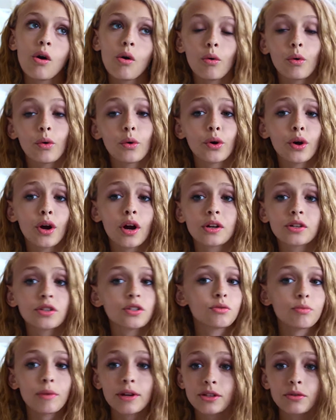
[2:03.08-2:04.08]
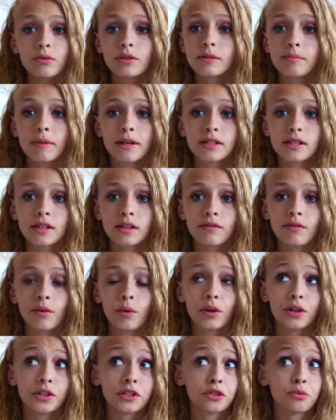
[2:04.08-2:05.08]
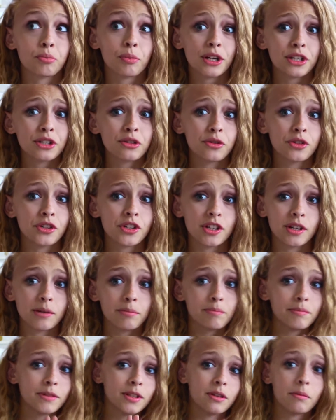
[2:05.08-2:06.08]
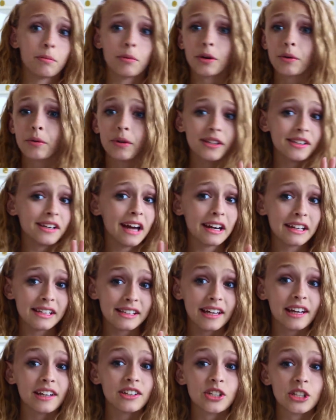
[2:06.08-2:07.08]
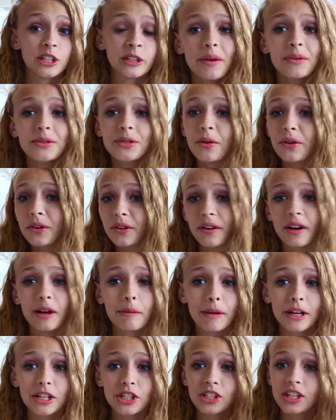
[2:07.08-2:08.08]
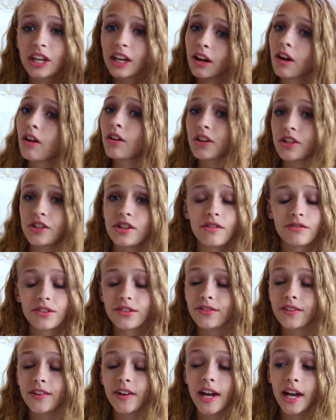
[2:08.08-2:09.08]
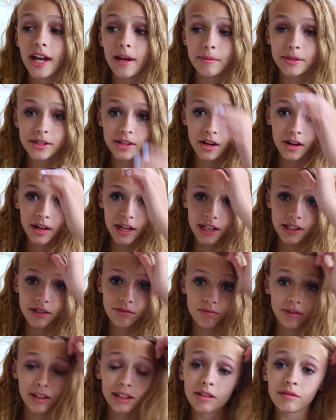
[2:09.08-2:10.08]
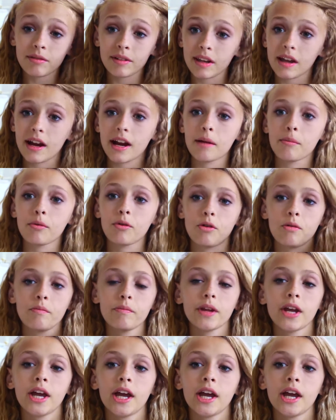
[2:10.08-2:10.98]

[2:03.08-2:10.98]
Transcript: or are just way too expensive or just way too cheap to the point where it's kind of sketchy. I would totally recommend just getting all your stuff off of Amazon. It's really reliable.